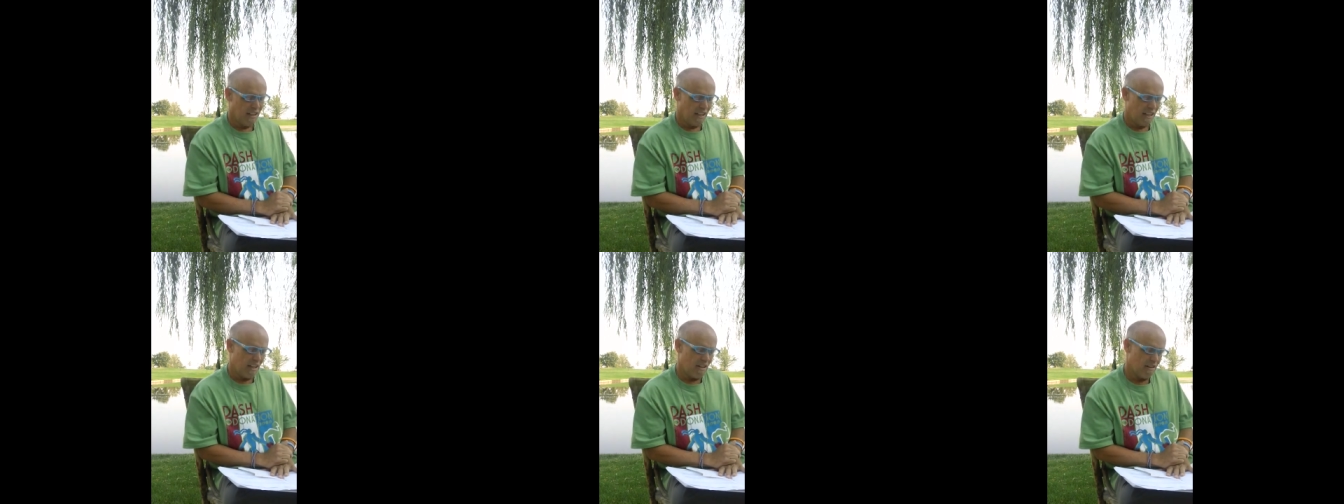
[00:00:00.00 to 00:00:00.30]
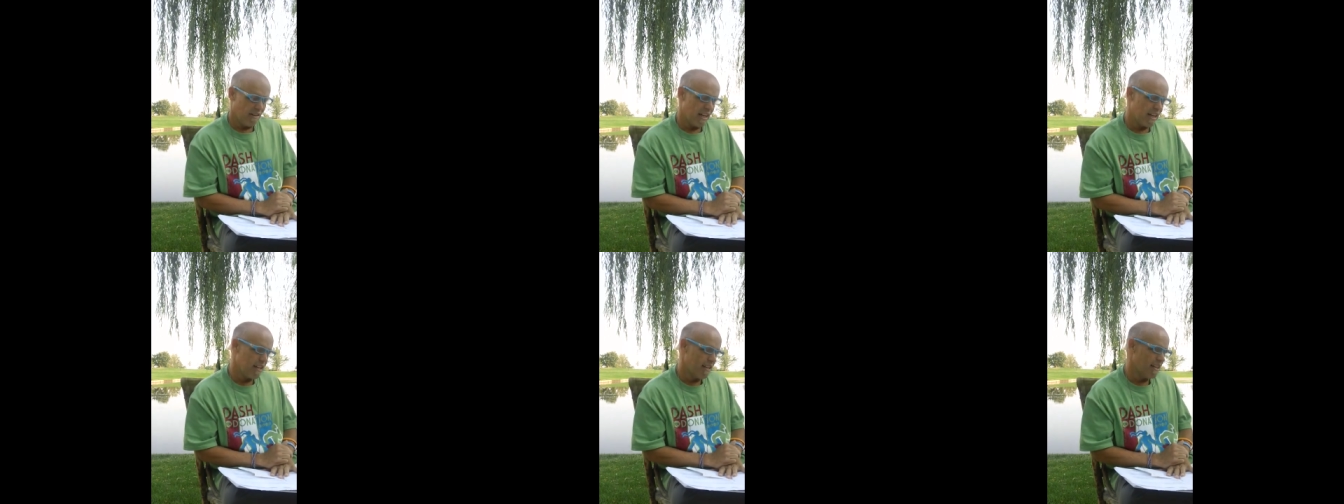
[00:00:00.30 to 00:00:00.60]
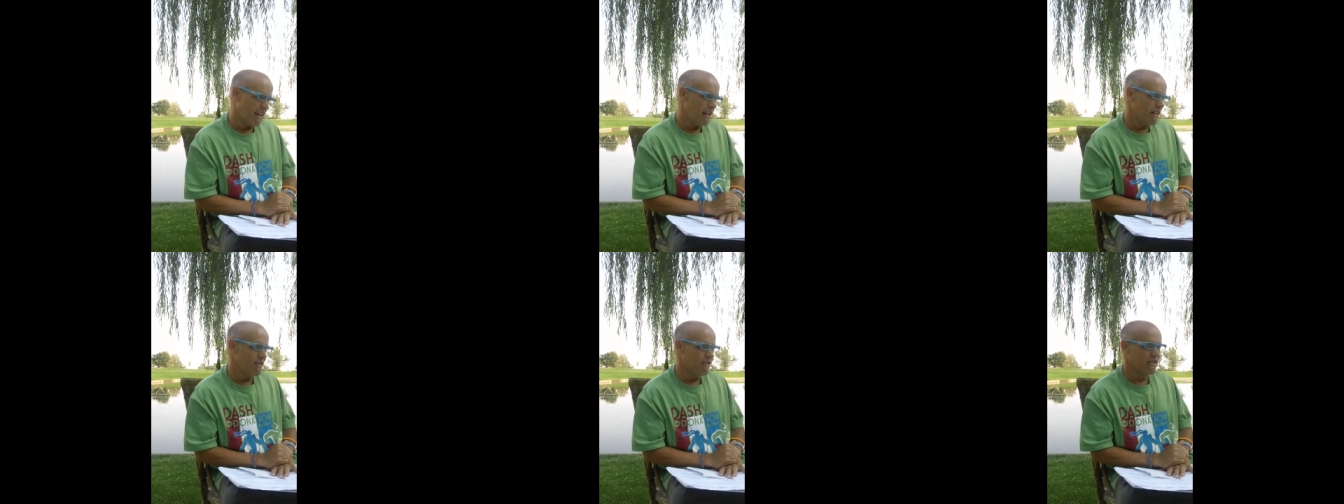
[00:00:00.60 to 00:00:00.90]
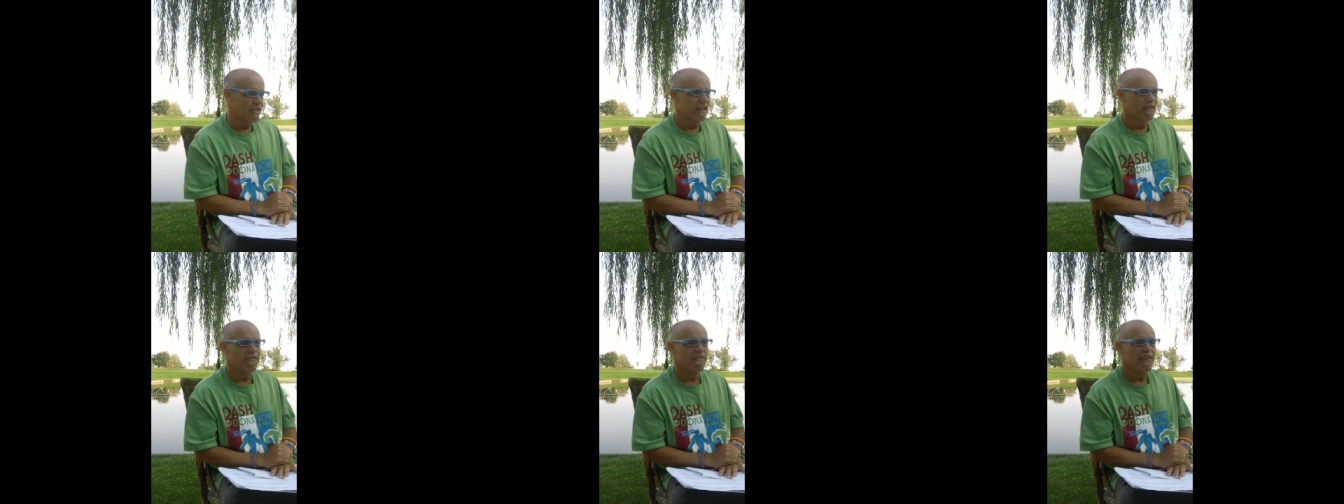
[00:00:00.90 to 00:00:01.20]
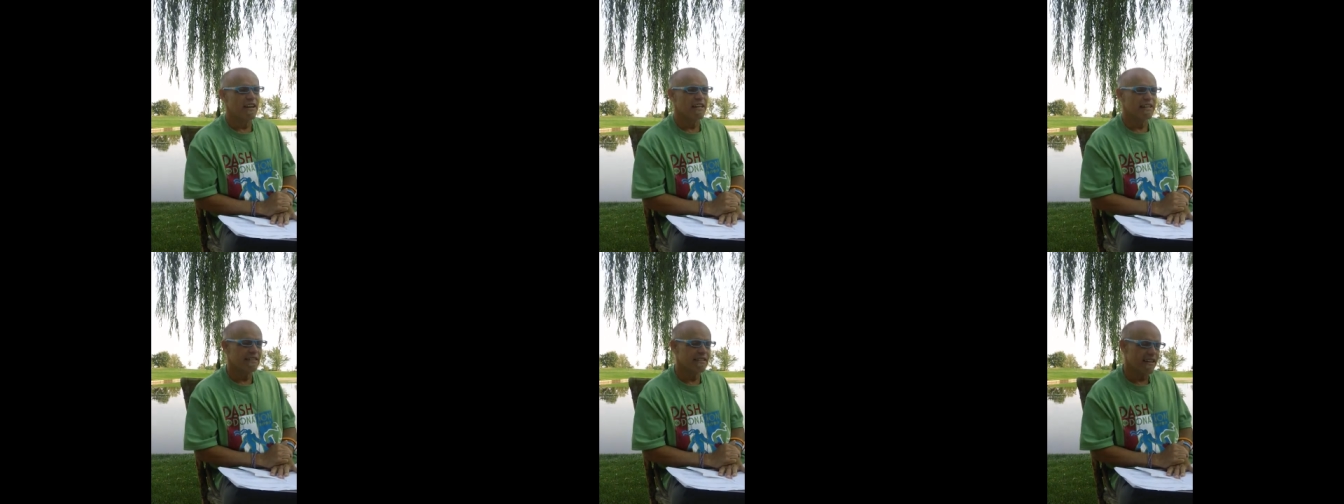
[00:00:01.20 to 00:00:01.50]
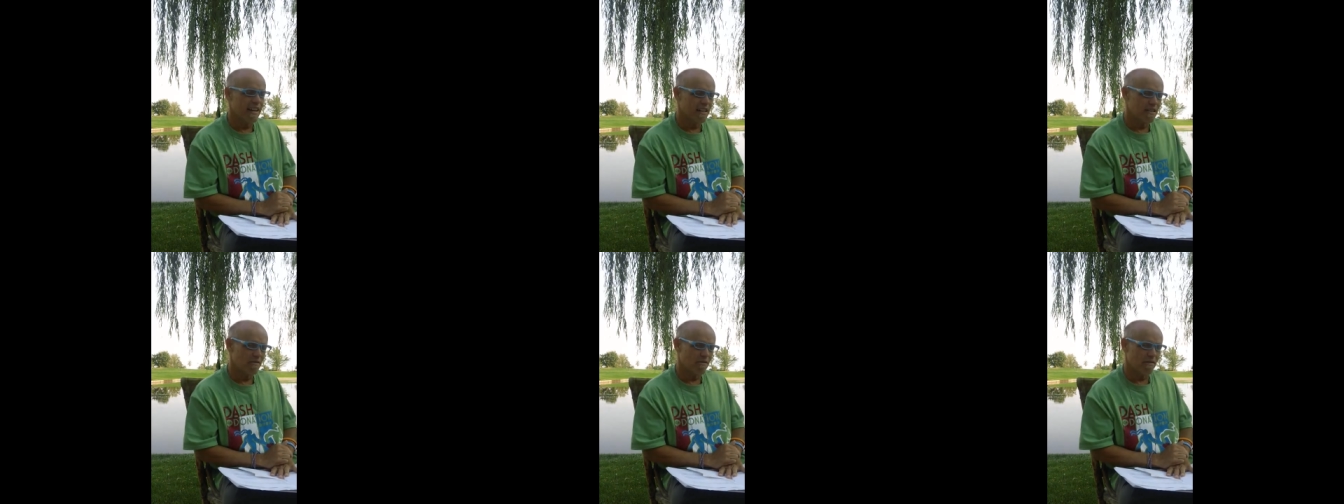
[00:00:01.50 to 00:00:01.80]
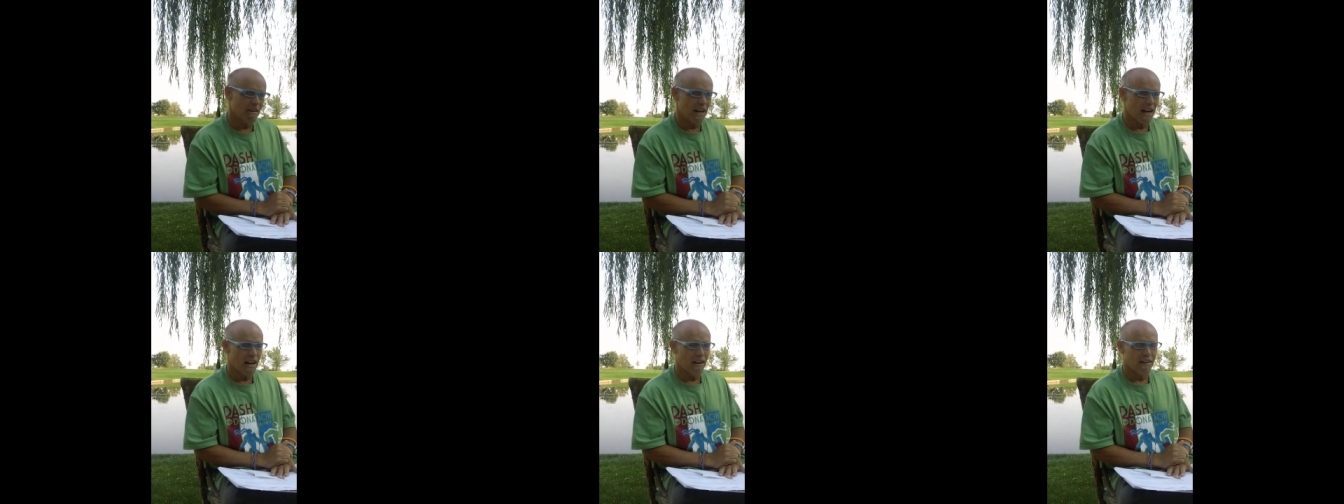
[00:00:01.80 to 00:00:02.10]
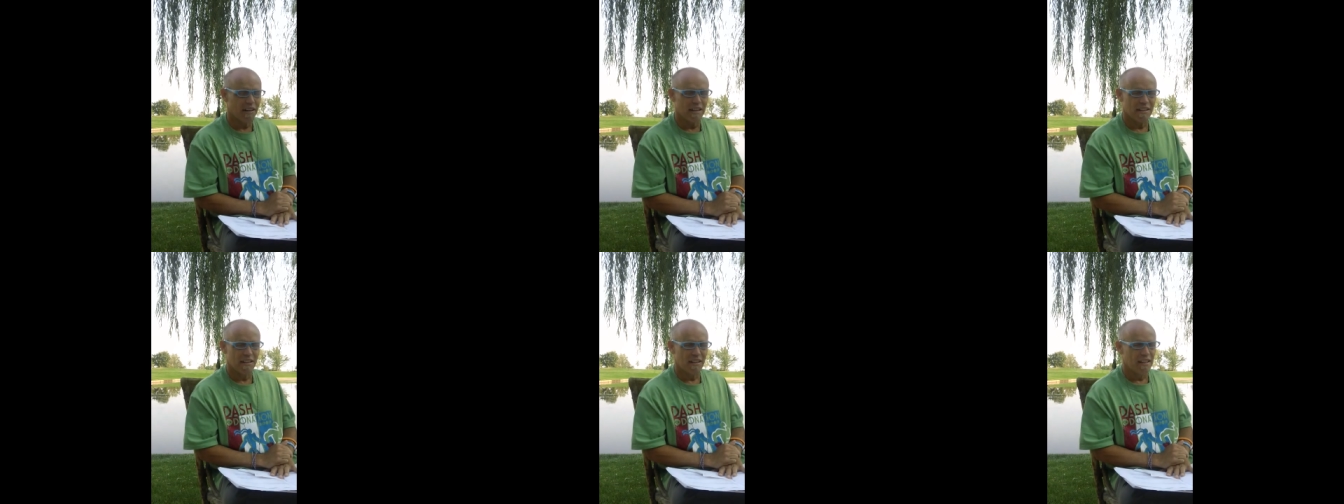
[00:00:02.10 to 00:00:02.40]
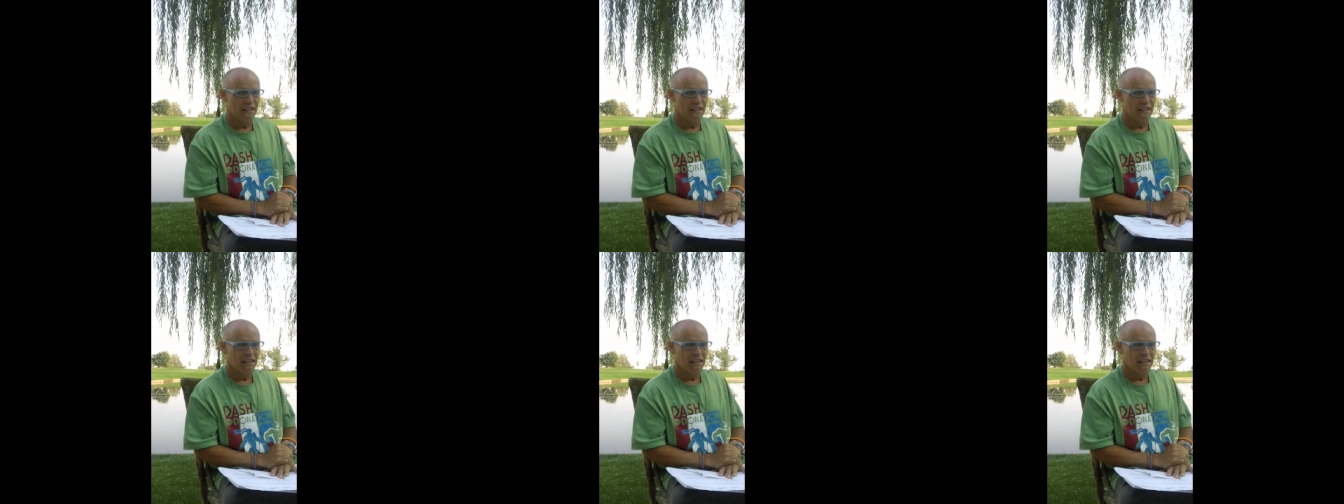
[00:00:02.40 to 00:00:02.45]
You know, they, they use their fake sexuality.